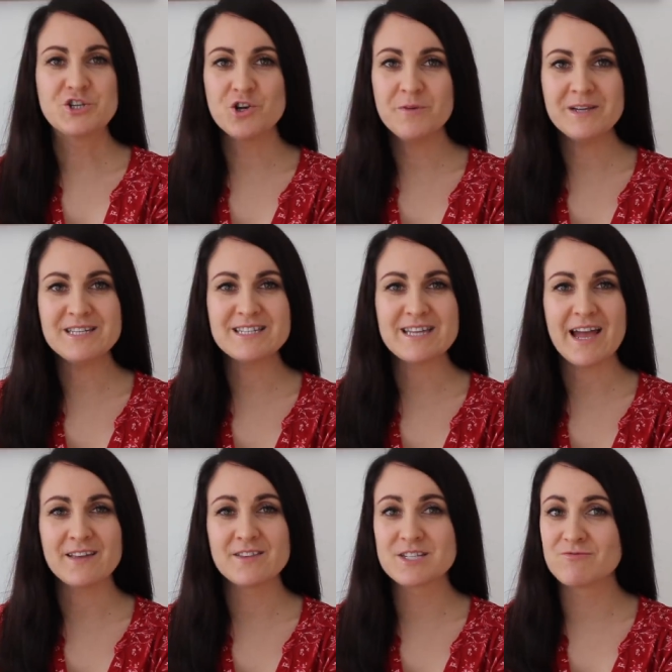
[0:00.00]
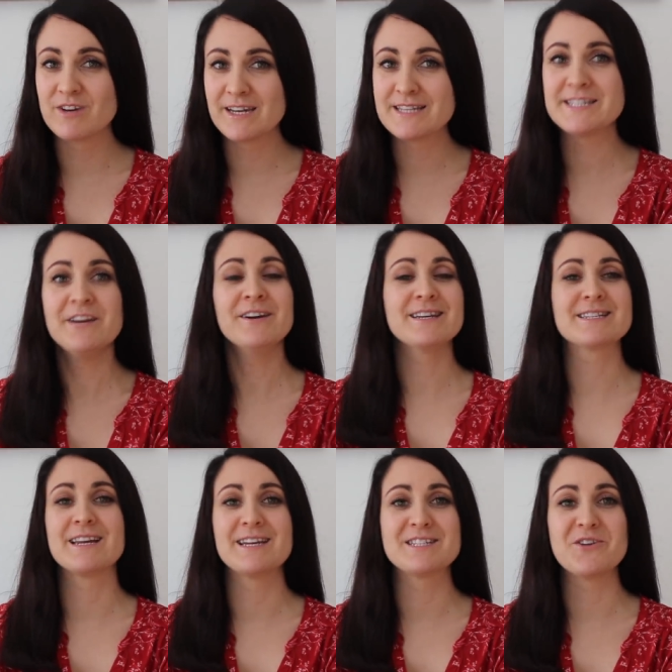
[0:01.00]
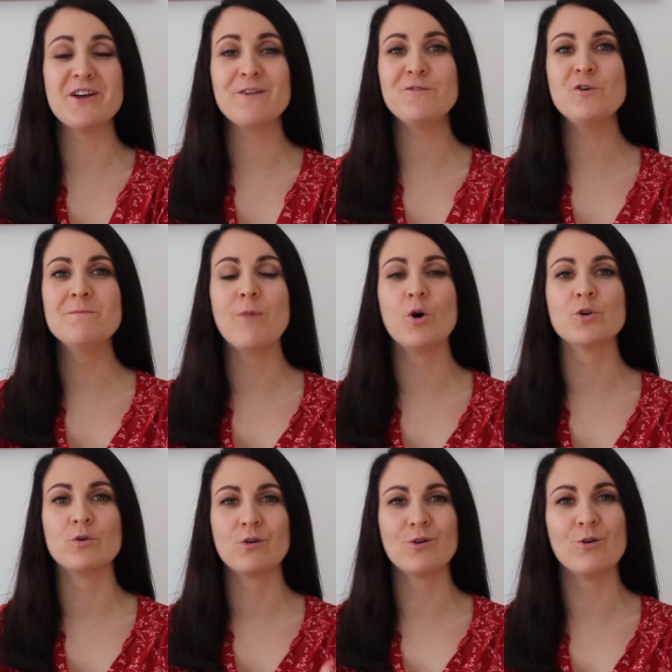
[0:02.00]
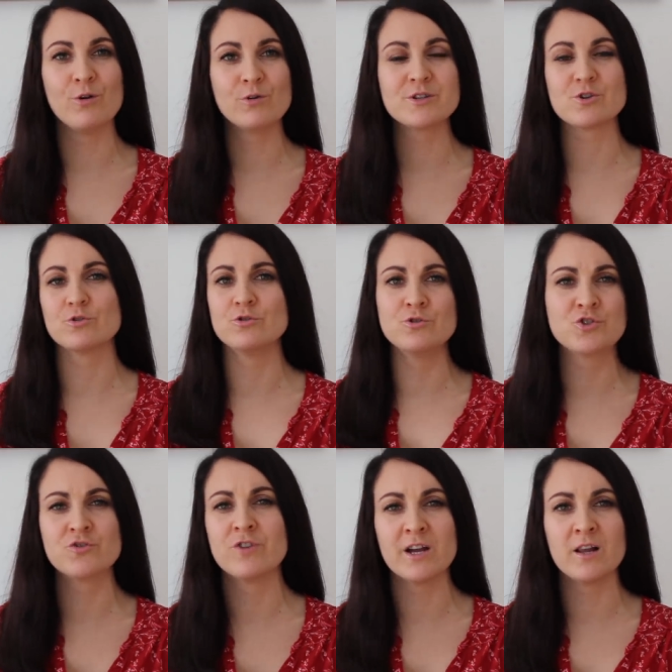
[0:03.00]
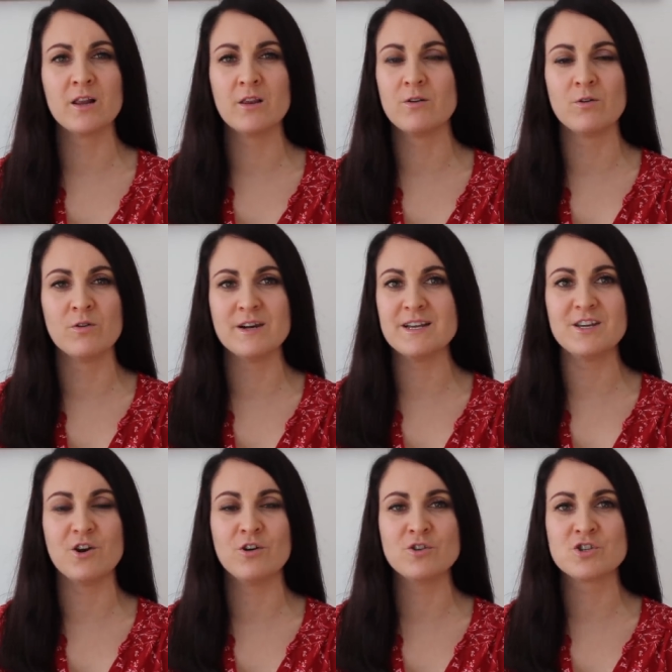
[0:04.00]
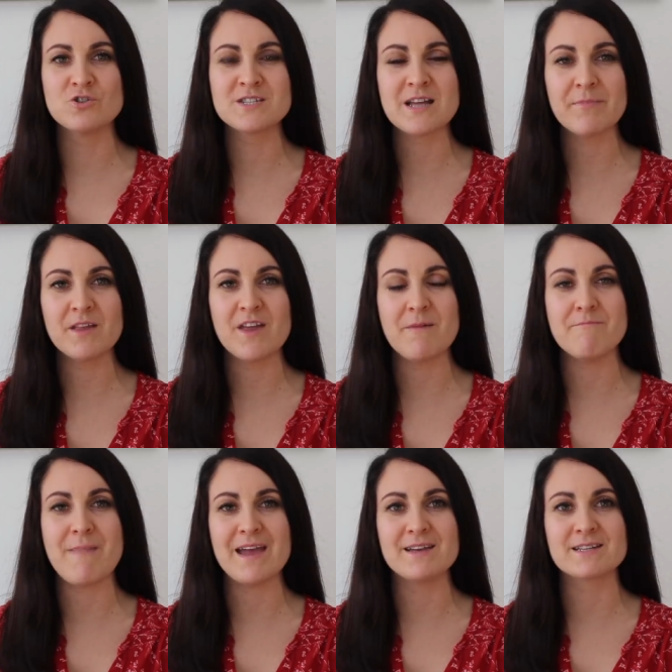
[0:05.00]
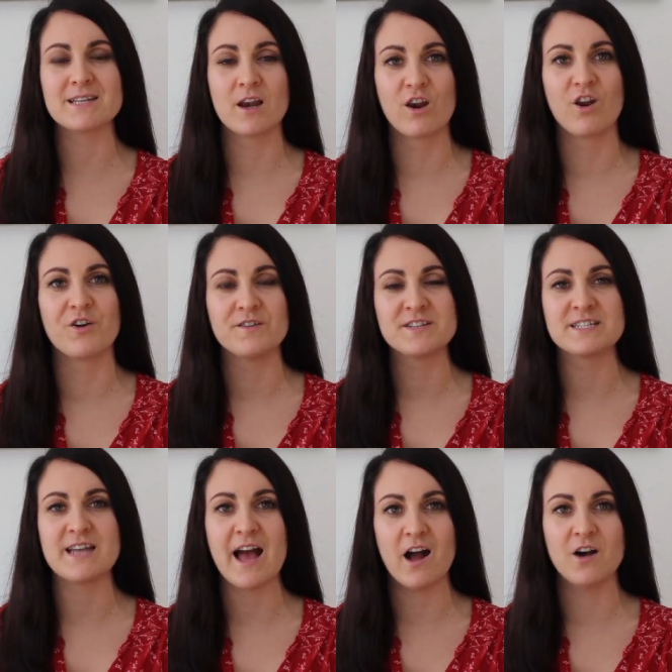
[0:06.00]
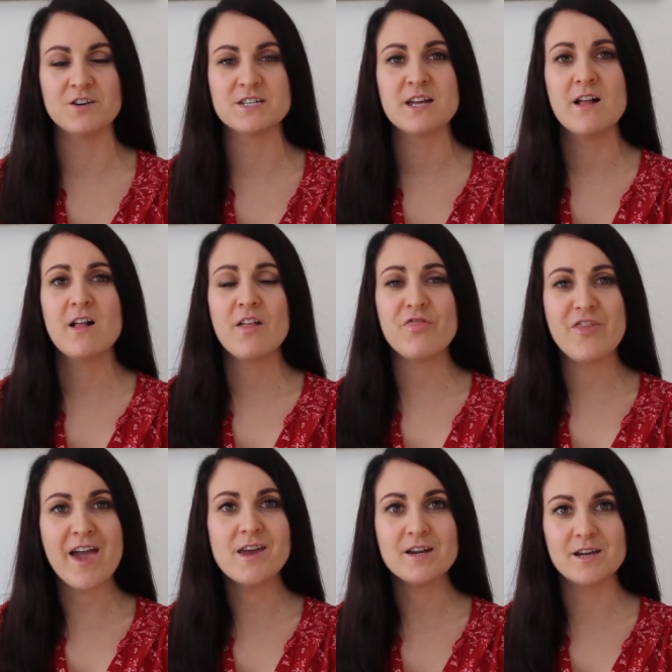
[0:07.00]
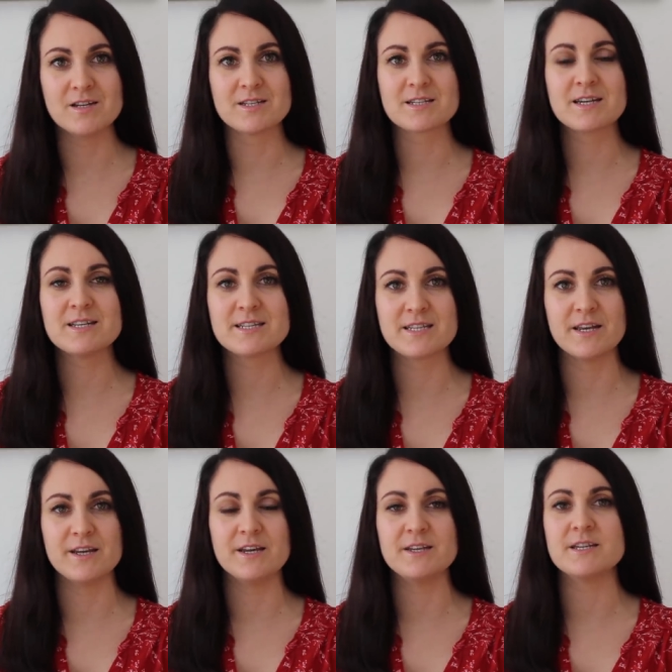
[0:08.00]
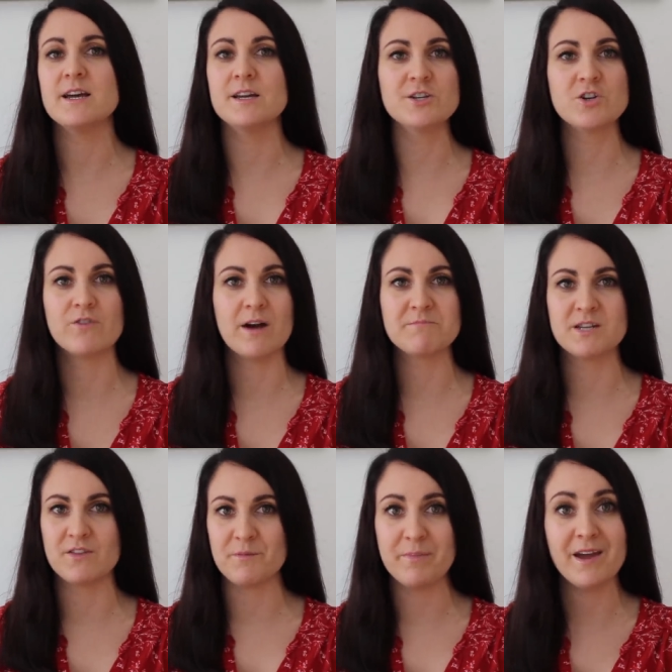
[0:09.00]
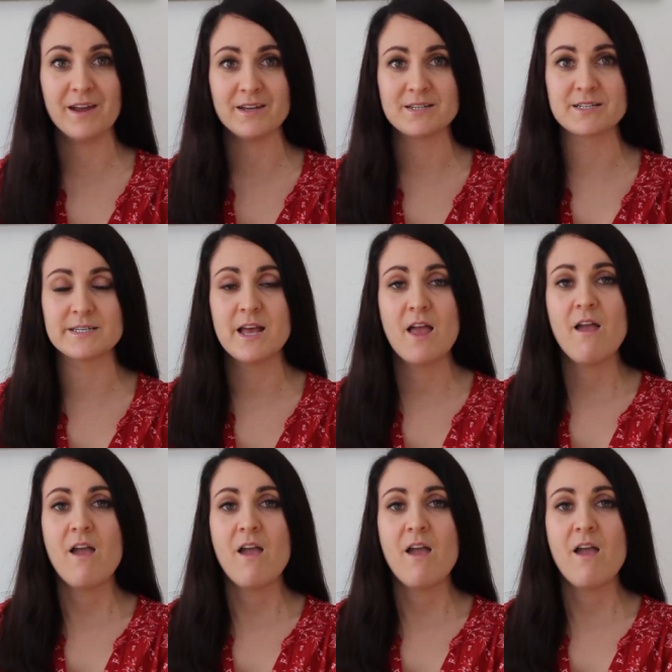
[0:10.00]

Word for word: Germans take this really seriously. So if you mow your lawns or you drill or you know do something that makes a lot of sound, that is considered interrupting the peace,